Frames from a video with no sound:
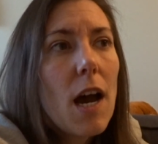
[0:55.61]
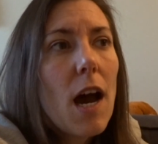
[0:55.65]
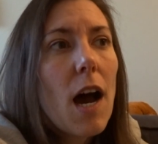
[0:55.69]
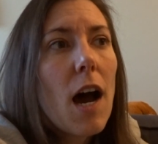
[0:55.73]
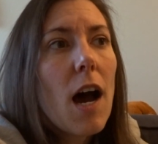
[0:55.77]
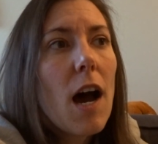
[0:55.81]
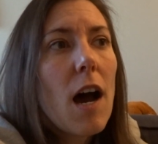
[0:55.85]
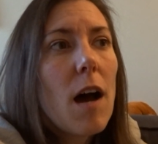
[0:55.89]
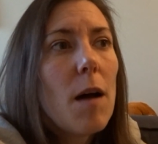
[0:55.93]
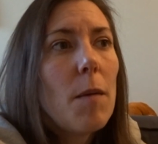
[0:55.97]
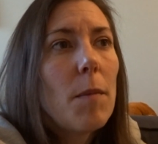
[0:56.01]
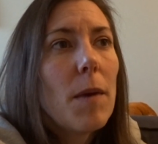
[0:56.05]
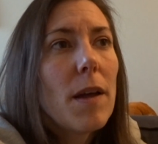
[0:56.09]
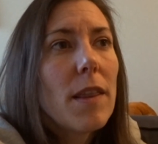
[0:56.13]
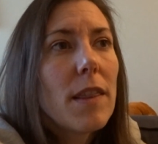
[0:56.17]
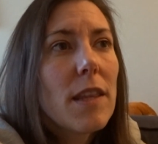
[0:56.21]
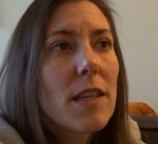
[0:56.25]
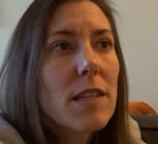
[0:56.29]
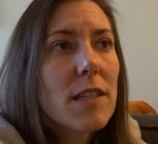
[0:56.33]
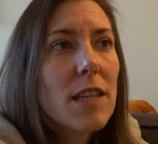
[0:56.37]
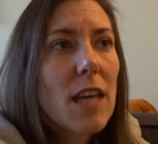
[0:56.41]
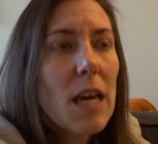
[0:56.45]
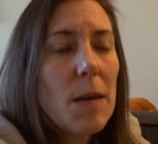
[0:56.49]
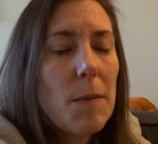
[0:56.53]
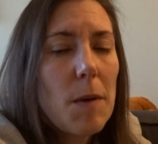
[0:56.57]
And this
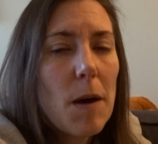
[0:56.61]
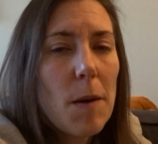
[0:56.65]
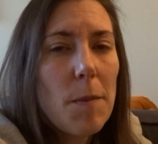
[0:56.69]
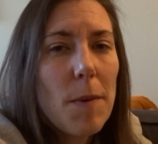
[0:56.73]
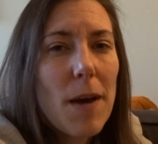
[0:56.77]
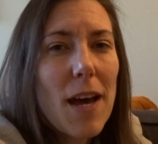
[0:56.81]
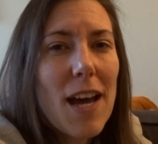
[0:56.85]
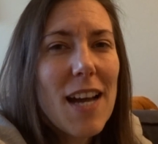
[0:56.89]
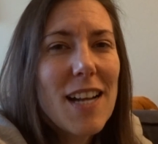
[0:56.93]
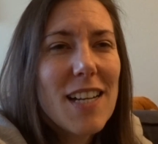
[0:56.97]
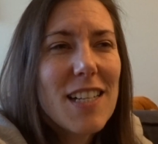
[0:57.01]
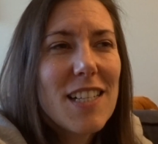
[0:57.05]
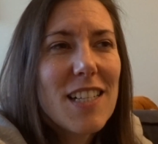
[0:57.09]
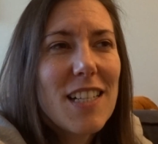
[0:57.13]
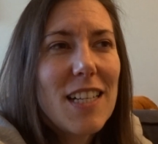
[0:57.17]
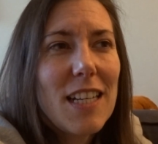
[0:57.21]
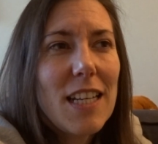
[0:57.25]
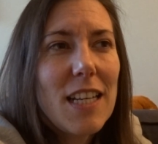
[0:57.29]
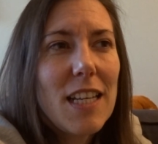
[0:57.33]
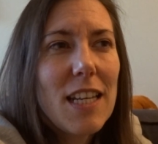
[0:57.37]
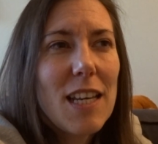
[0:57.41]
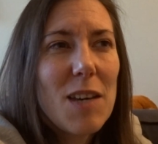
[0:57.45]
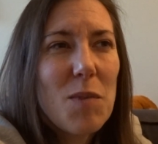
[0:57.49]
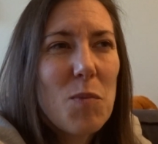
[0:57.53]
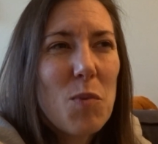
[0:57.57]
came up.
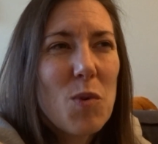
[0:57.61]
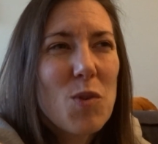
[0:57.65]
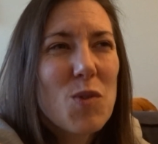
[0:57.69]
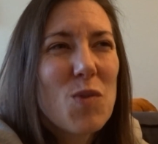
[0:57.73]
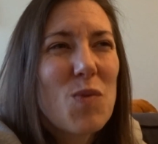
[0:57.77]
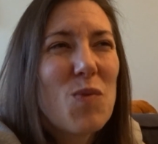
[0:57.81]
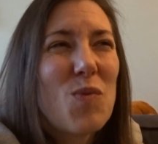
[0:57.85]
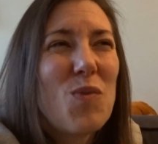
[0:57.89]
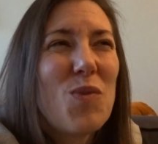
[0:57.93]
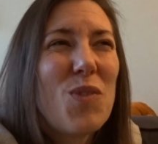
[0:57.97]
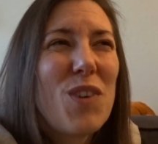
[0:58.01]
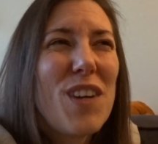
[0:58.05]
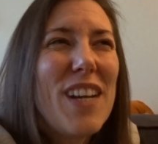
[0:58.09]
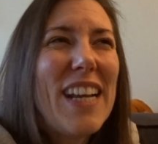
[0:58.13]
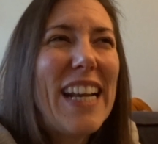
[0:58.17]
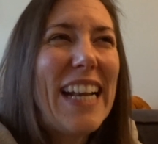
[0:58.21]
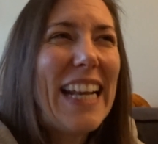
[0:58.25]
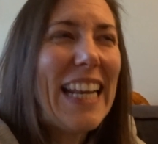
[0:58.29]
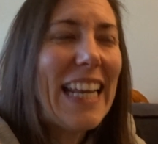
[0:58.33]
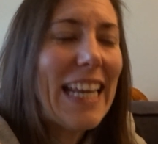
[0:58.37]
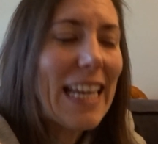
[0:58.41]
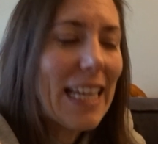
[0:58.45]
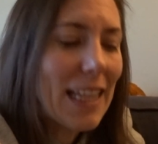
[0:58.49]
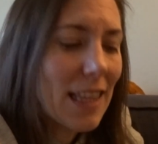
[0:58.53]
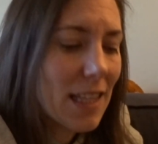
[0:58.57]
Actually, it wasn't
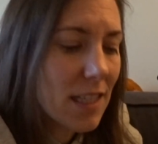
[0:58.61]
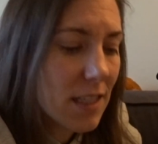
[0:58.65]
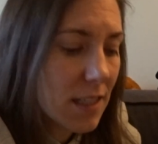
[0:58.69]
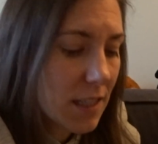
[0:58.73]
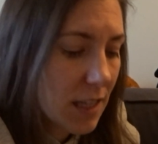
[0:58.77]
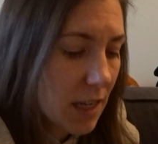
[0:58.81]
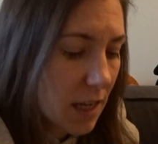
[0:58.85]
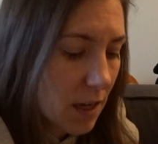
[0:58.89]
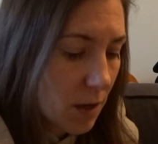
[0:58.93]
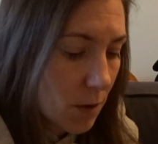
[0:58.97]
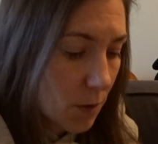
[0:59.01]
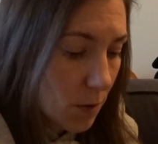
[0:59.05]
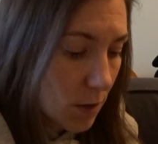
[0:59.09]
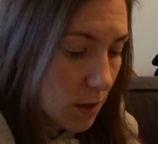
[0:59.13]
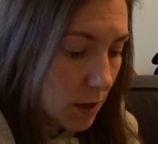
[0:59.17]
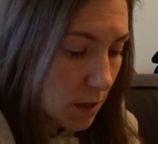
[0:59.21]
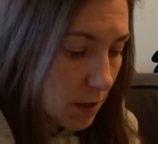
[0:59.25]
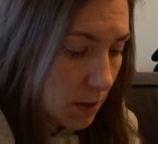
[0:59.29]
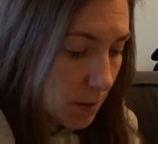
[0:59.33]
really in the sale.